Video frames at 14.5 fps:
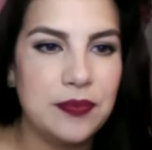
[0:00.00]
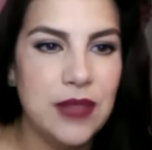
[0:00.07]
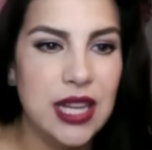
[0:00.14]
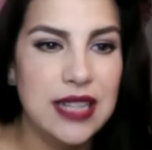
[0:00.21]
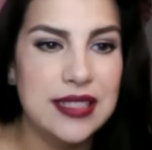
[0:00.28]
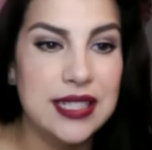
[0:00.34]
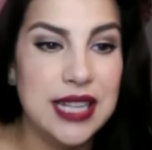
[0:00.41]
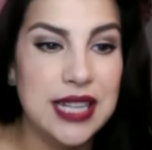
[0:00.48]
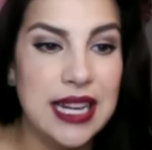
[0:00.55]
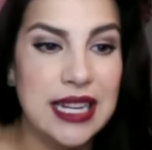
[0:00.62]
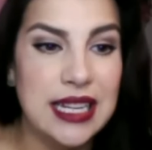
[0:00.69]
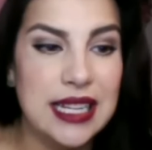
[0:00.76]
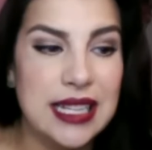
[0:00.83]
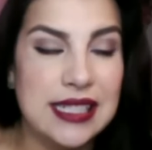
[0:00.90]
And today
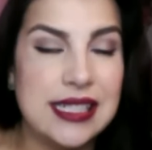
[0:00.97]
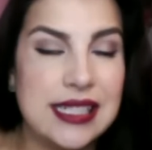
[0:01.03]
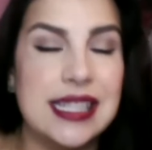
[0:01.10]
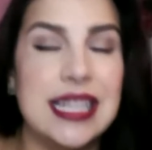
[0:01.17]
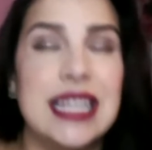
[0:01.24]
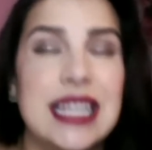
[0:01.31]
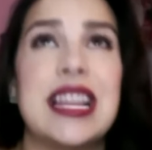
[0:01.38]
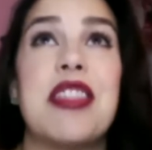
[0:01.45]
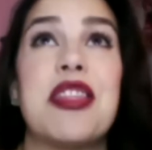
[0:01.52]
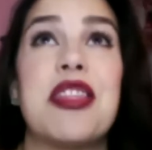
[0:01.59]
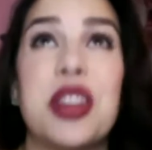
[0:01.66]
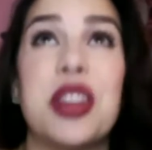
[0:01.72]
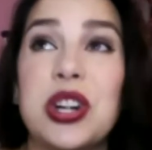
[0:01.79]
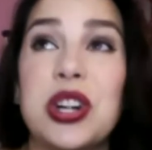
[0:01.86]
is the
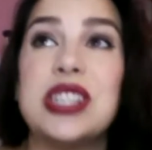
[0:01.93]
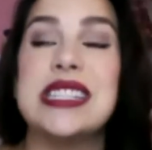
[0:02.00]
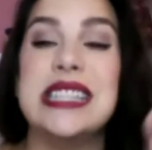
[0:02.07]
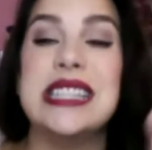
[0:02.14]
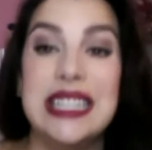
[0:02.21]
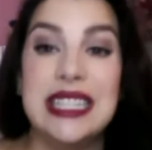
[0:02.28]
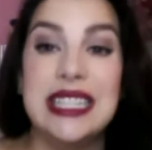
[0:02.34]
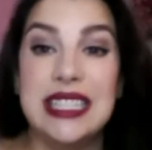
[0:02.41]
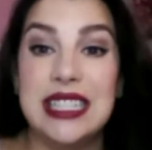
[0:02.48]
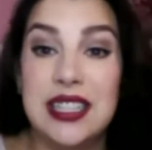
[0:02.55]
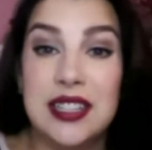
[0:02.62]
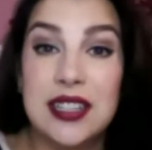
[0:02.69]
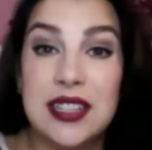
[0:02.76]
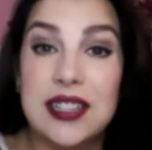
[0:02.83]

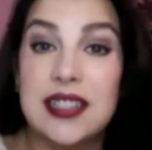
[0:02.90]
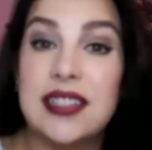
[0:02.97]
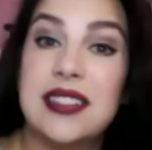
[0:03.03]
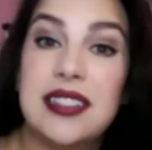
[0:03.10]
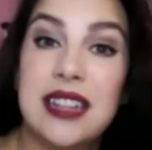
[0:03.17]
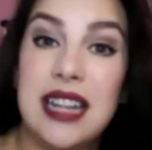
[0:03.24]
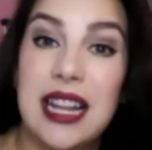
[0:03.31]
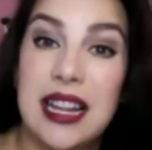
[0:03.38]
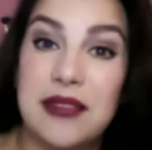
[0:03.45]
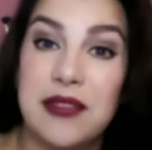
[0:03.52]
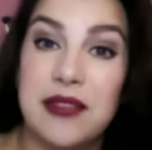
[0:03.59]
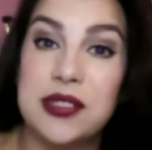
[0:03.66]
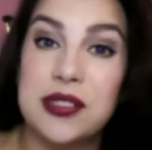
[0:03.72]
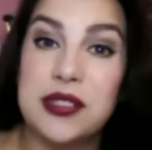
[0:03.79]
13-year
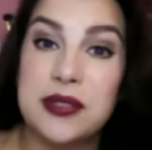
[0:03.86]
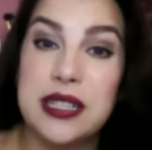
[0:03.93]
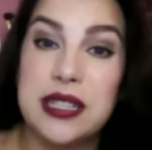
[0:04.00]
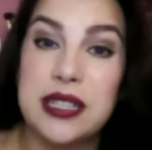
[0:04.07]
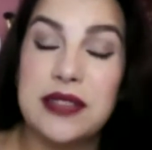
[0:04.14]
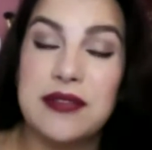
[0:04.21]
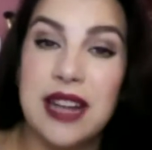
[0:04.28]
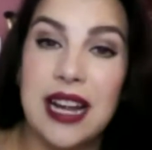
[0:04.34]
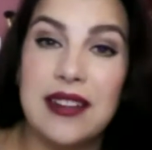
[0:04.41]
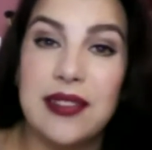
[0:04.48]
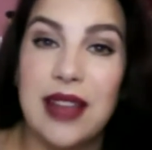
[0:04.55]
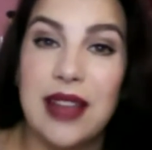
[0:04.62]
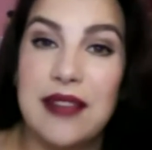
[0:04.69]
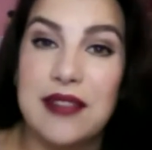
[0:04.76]
anniversary of
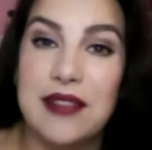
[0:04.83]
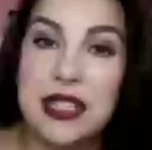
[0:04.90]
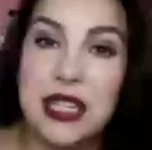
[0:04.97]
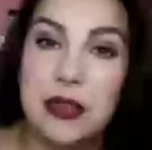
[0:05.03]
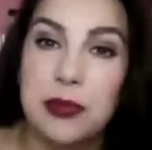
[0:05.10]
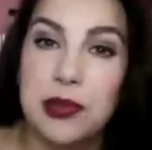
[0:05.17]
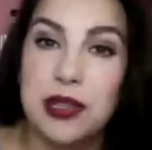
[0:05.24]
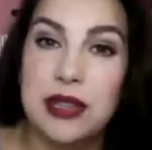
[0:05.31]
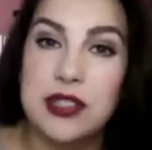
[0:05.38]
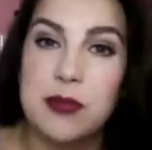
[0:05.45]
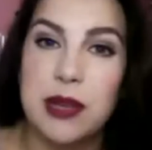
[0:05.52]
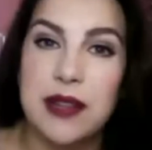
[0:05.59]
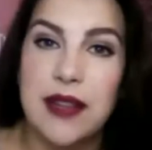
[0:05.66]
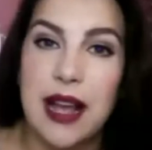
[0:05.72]
9/11. Can you believe
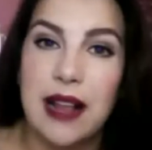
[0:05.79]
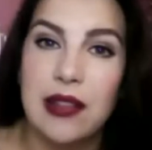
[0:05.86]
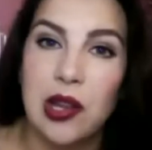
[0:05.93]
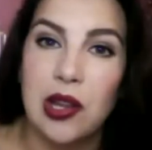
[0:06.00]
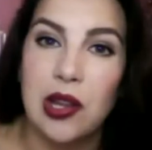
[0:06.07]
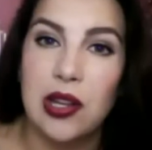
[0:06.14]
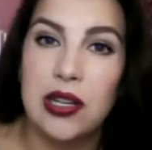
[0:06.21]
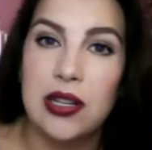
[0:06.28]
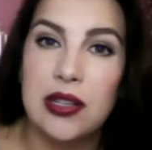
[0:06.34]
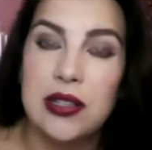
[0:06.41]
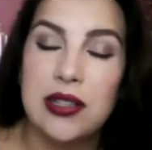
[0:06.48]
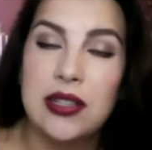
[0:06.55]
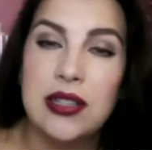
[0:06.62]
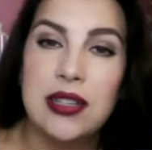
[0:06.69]
it's been that long?
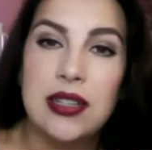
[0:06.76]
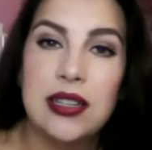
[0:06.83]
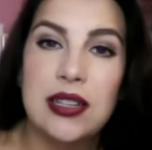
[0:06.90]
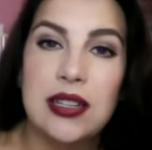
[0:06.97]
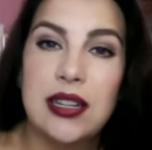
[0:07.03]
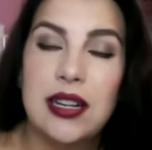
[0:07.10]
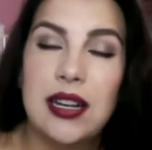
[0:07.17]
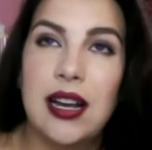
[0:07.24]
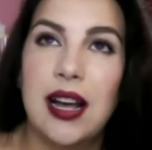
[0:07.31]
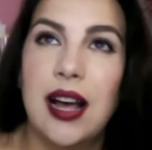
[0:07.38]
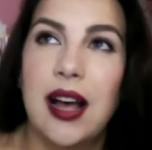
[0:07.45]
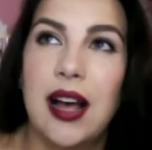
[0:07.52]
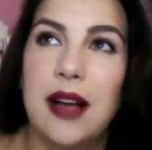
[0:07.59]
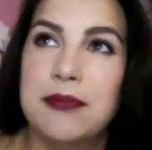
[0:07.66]

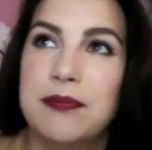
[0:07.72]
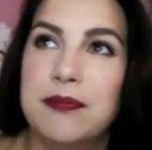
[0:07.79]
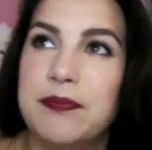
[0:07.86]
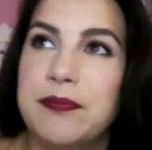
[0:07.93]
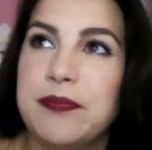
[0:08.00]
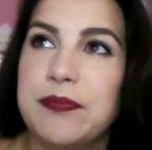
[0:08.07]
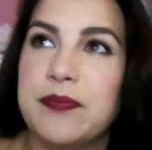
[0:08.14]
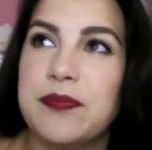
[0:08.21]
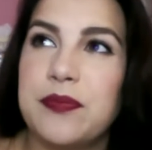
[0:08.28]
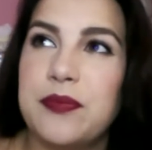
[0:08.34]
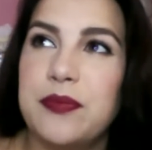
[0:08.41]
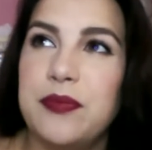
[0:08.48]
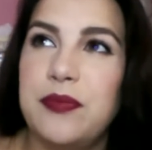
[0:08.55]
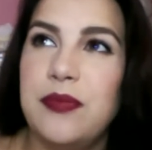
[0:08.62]
Um,
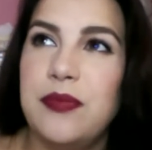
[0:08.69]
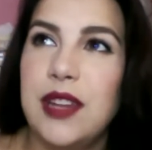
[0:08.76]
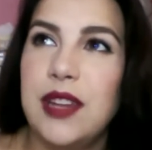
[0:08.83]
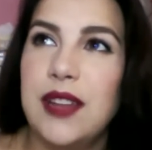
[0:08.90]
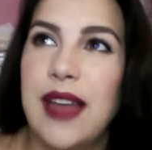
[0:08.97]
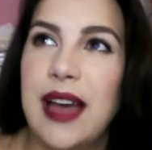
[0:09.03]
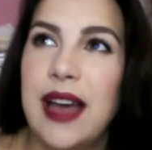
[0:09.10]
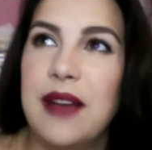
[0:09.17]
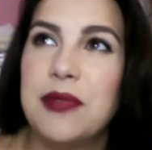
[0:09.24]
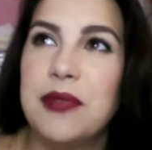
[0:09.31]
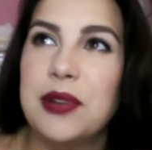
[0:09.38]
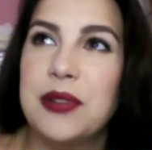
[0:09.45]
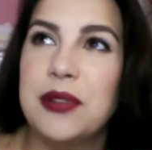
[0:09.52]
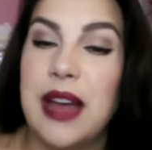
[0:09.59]

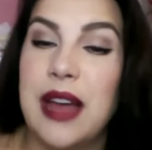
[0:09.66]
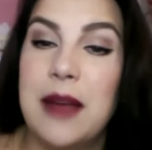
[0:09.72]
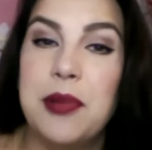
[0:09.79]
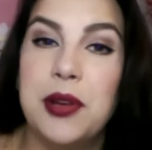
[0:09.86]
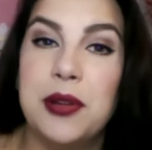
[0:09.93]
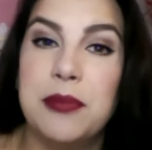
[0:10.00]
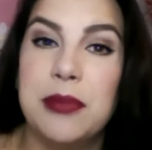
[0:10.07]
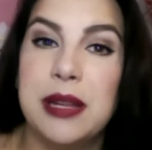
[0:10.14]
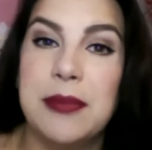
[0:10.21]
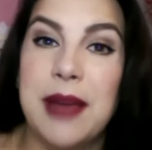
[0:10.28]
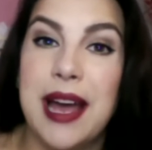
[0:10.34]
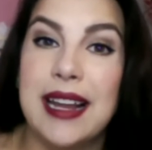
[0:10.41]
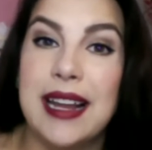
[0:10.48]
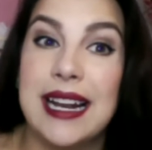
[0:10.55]
that put me
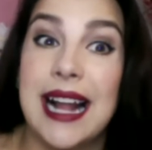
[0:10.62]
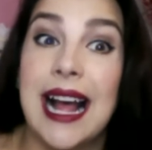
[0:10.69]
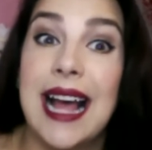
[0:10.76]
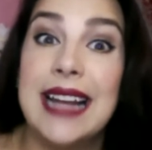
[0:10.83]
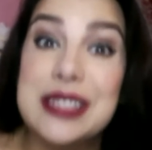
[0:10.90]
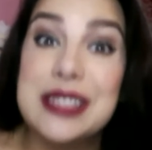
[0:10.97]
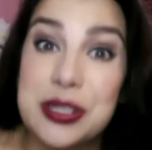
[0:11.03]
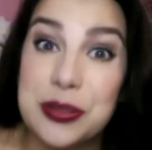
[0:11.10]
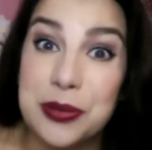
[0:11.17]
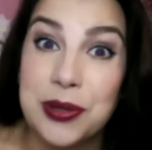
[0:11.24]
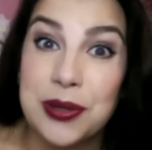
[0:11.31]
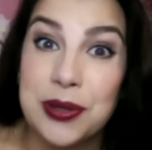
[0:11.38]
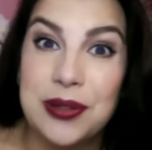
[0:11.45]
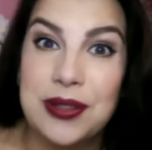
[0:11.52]
back in high
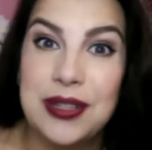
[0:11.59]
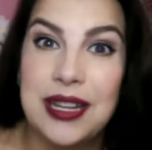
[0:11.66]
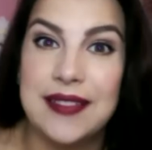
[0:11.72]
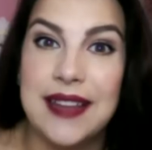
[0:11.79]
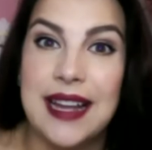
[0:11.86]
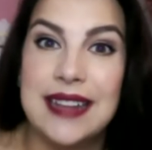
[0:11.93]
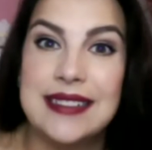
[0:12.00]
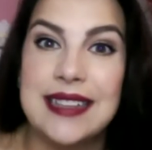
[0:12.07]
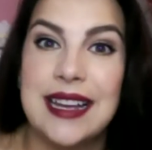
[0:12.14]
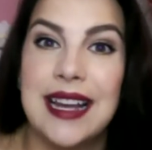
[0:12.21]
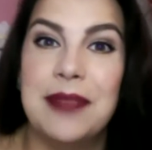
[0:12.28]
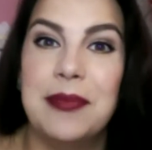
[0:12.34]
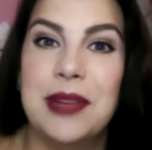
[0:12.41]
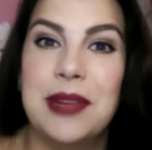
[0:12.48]
school at that
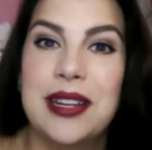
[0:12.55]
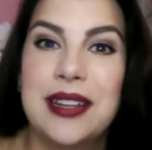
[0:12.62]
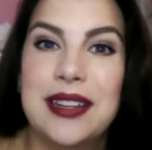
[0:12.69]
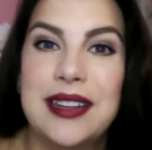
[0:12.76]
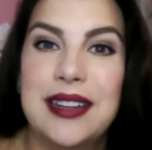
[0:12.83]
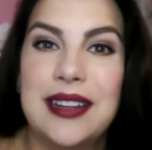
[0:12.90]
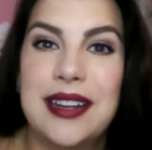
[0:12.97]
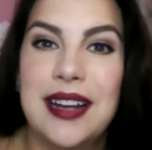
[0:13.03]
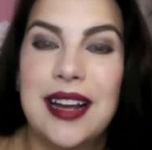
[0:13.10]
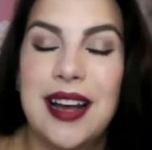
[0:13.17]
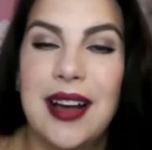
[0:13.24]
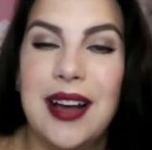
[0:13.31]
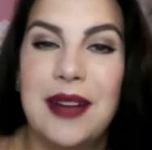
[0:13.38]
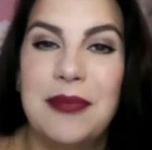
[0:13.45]
time.
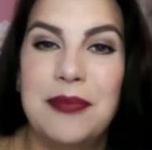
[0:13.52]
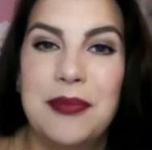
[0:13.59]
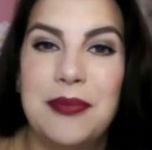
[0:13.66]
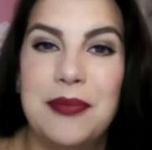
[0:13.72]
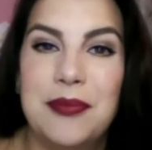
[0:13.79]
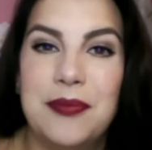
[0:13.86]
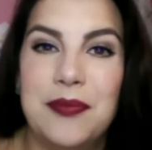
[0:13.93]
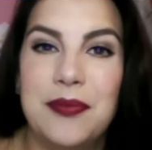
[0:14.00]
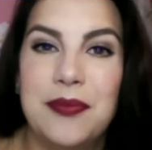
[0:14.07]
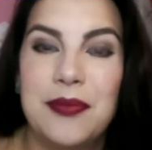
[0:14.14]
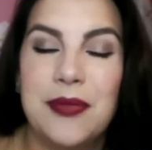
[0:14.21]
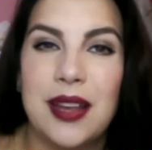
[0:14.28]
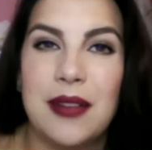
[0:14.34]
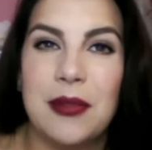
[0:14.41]
I
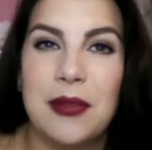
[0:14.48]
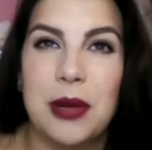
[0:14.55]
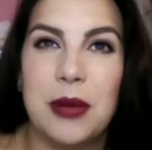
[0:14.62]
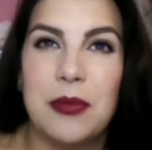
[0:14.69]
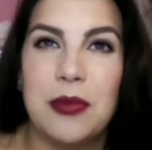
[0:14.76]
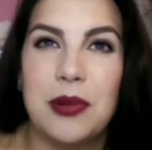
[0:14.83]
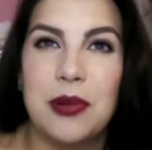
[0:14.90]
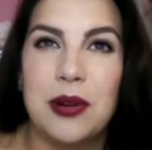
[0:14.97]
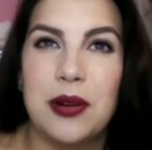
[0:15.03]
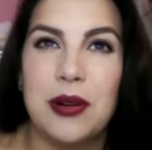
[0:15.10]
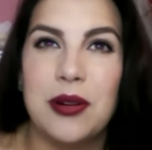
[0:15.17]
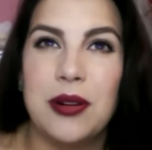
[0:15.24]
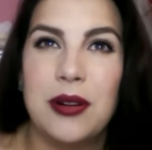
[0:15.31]
remember